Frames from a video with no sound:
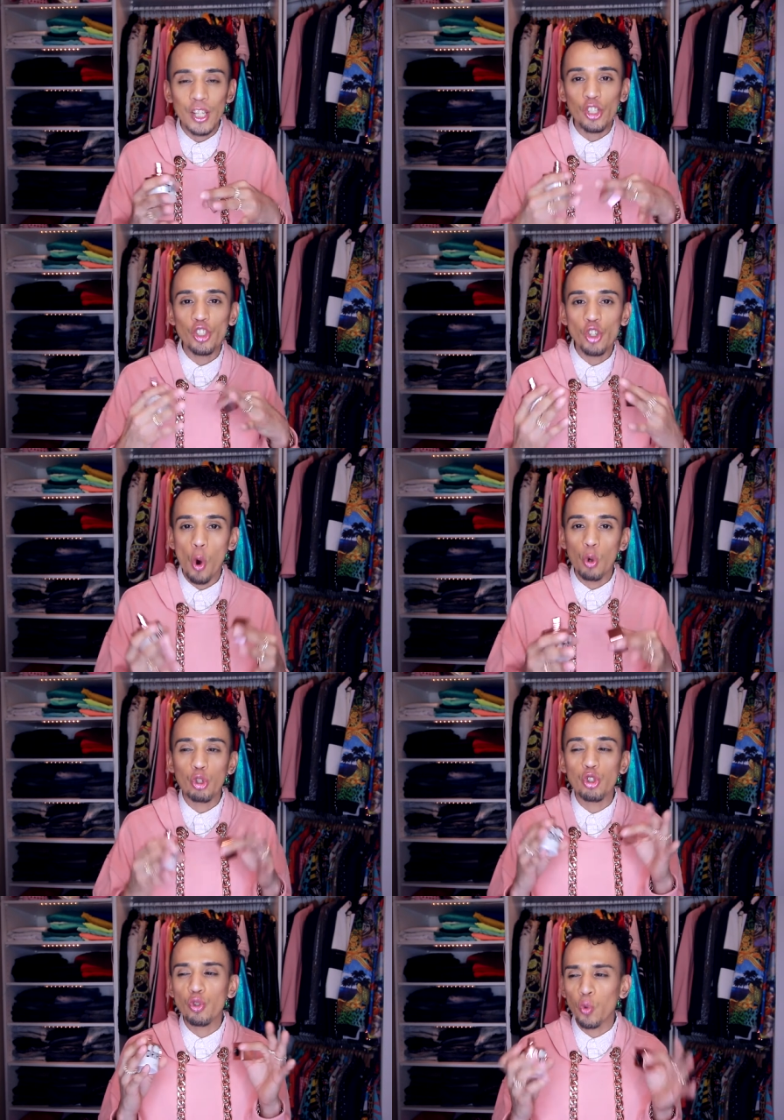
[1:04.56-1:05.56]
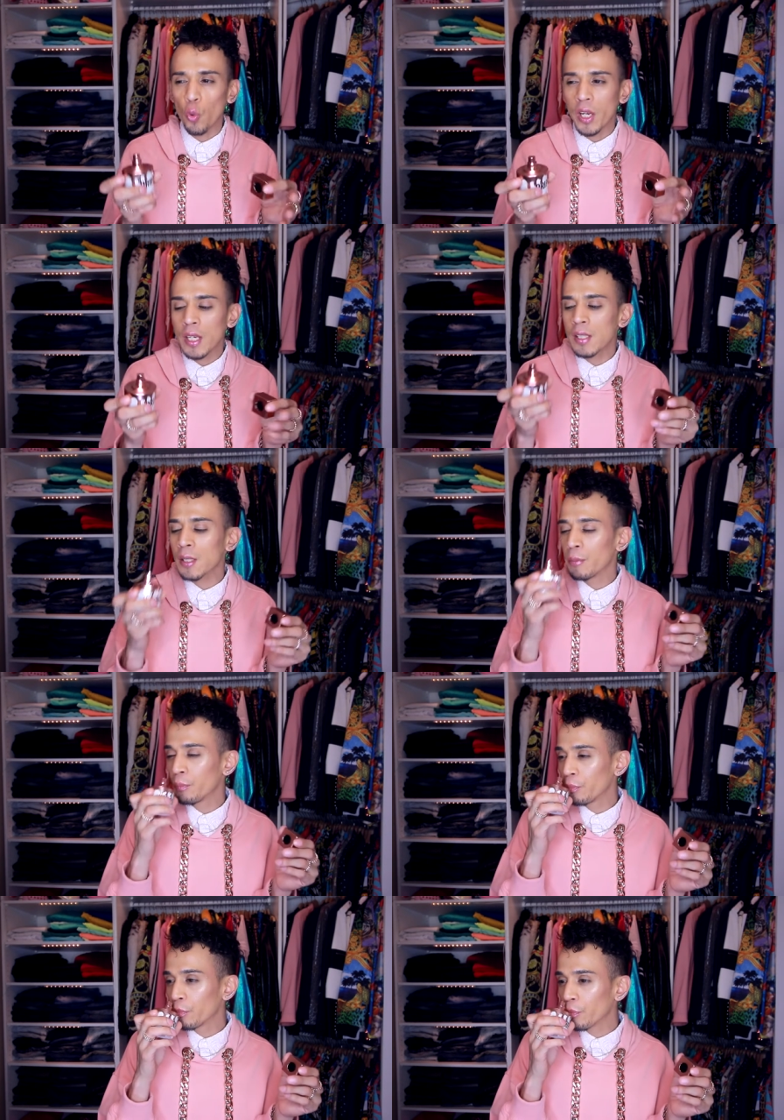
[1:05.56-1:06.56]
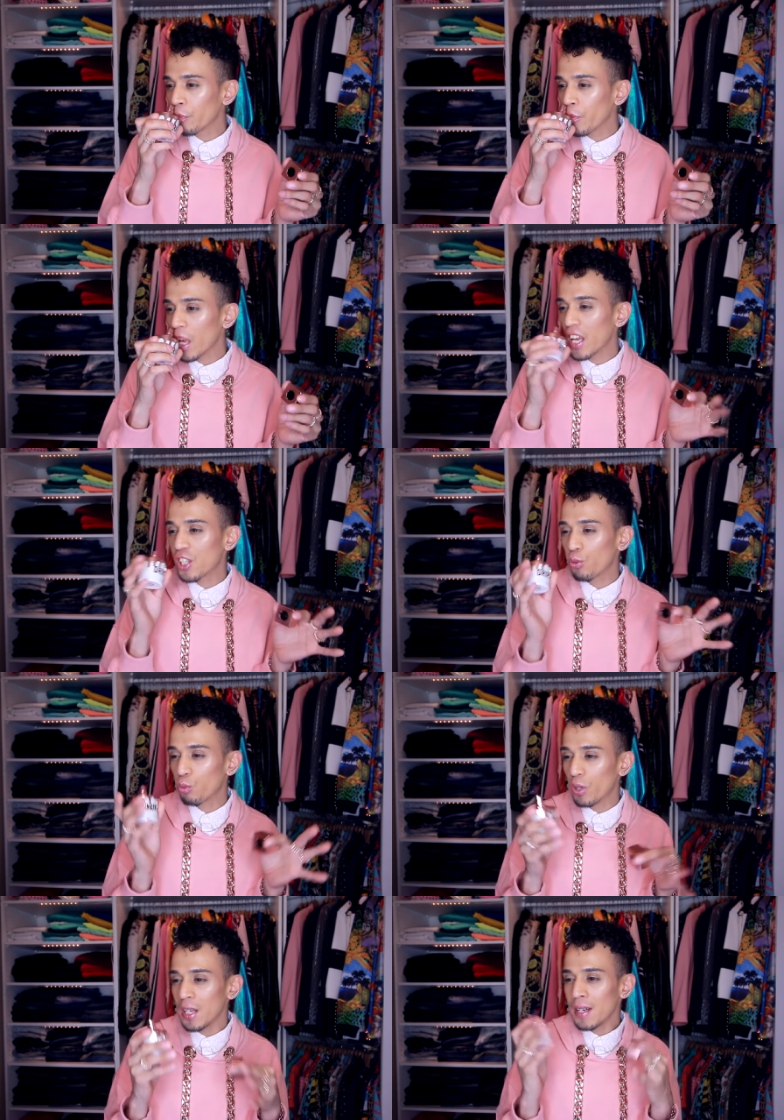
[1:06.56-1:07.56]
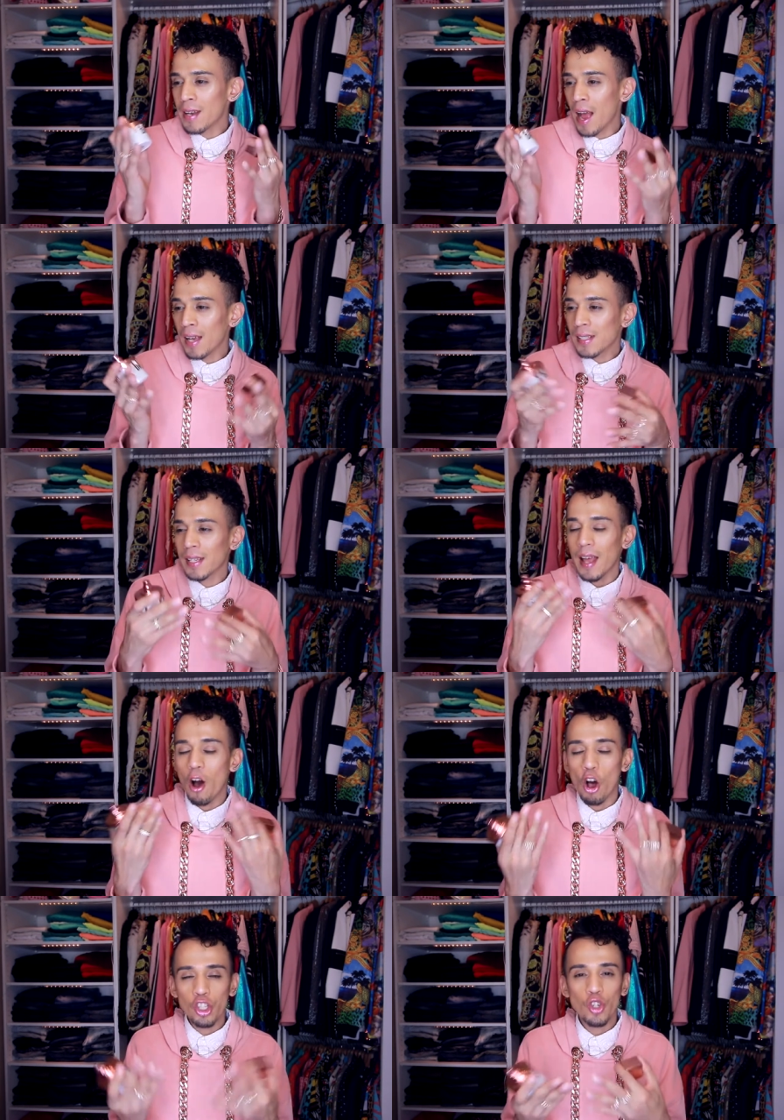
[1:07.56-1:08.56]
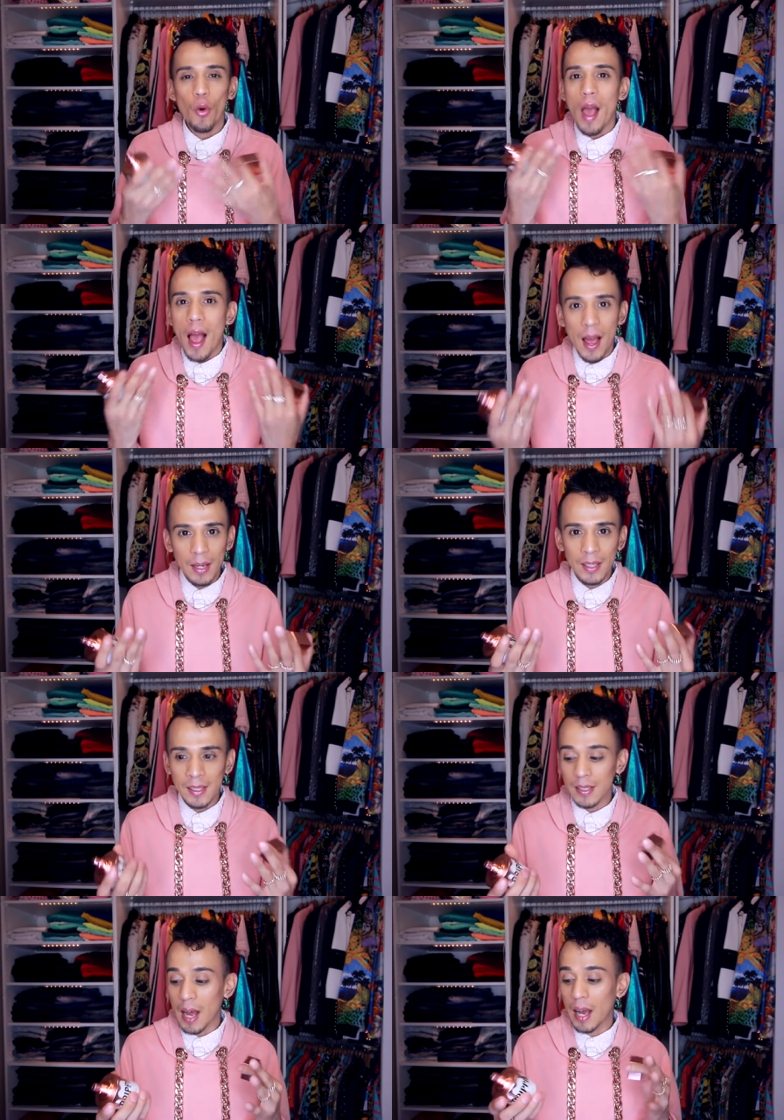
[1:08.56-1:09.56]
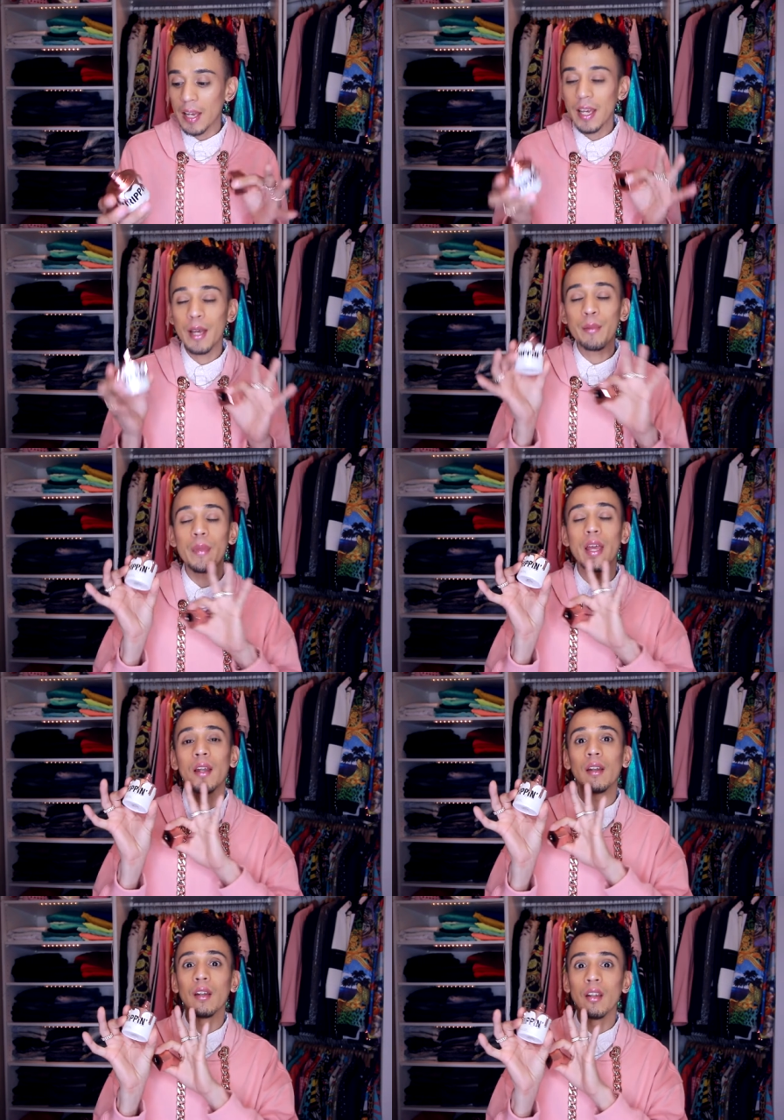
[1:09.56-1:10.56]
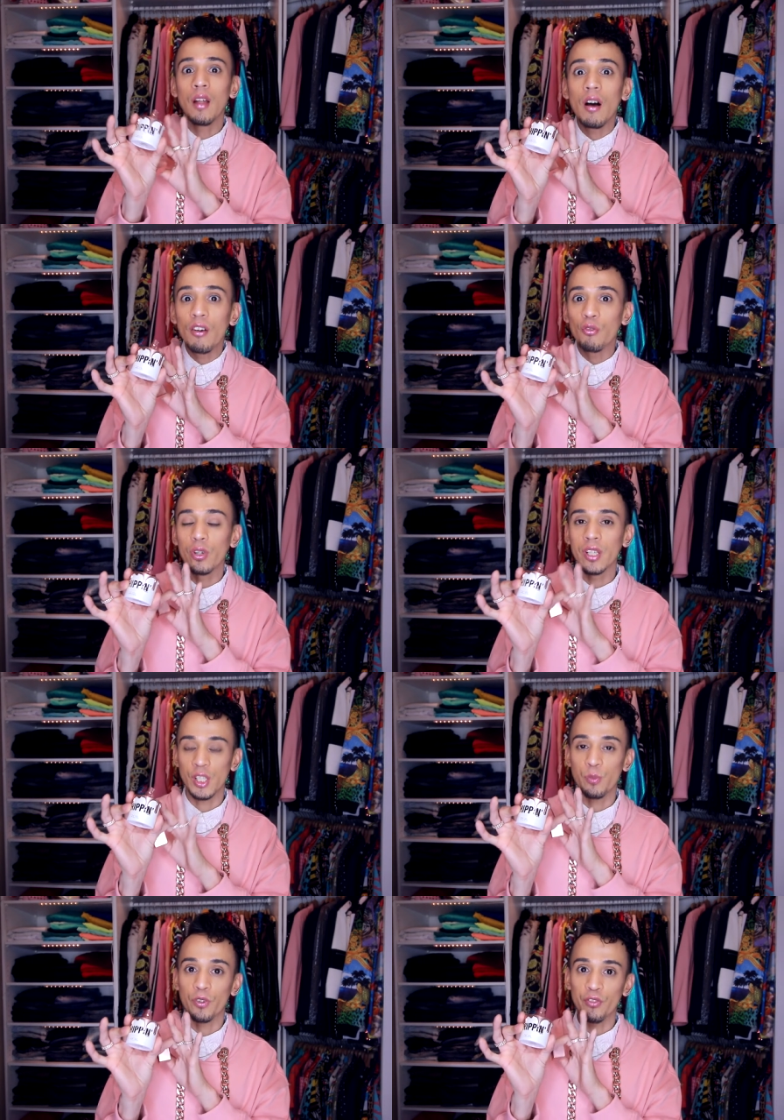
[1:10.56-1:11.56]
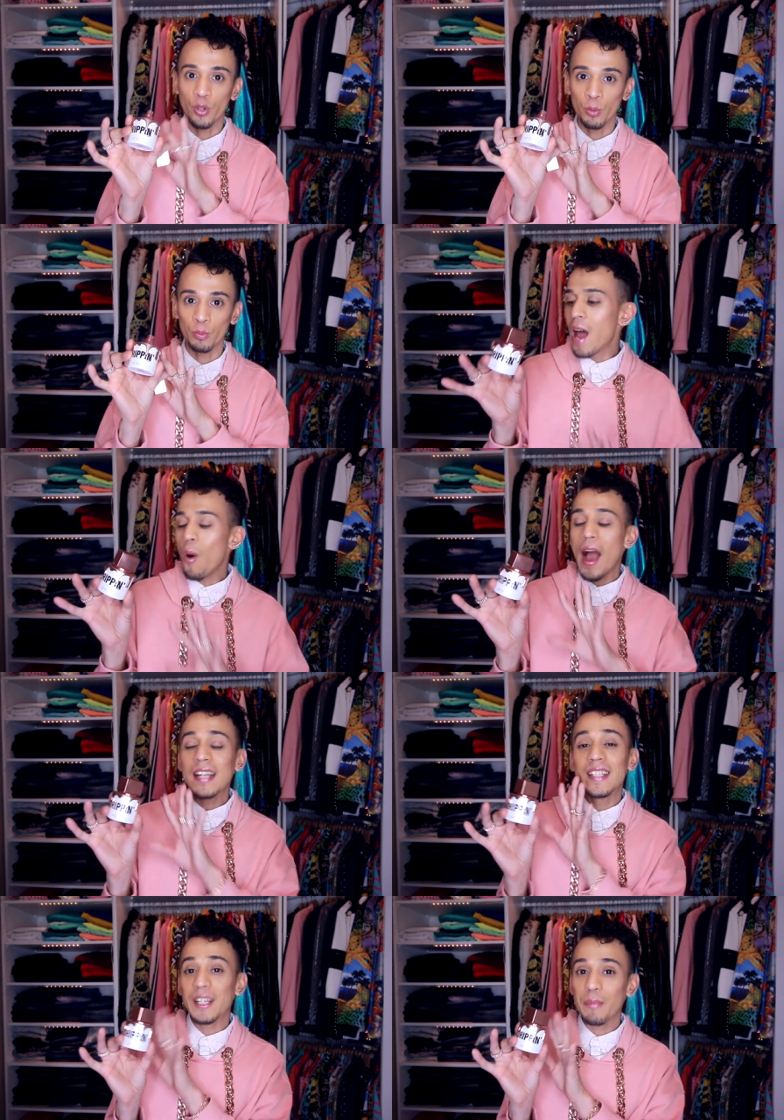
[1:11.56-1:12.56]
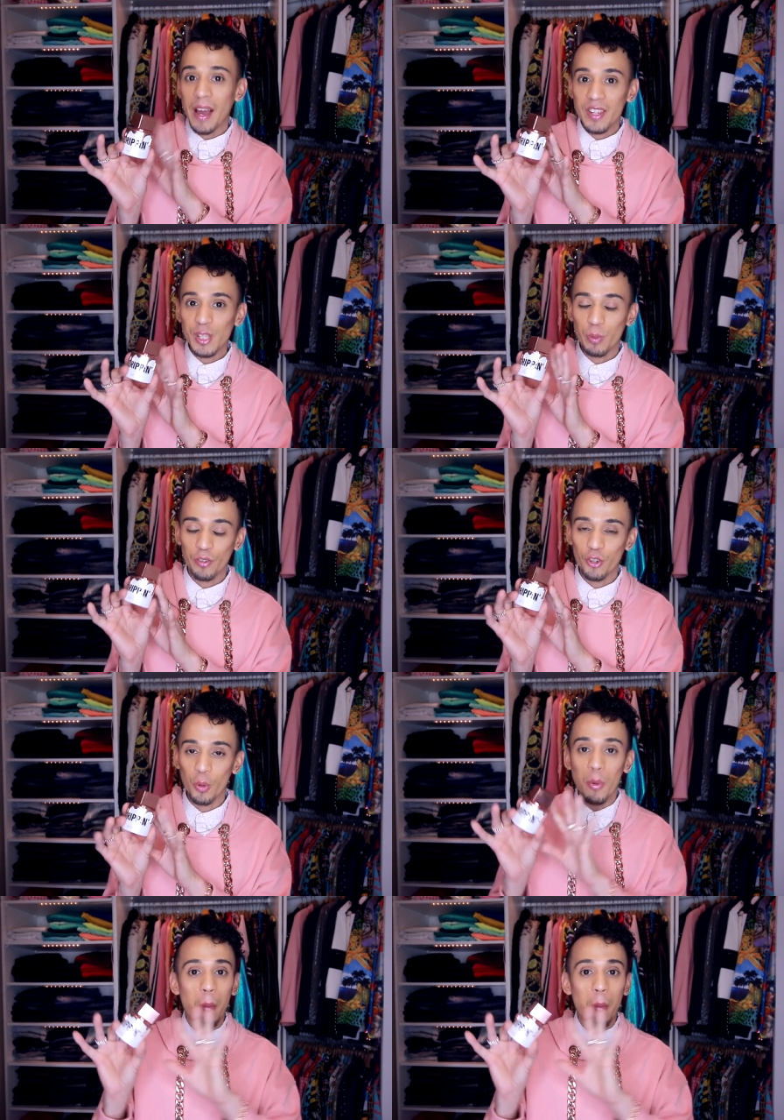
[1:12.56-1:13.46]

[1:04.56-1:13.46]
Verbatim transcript: and so sweet. It's really nice and also elegant. I am in love with this perfume. Now I did buy this perfume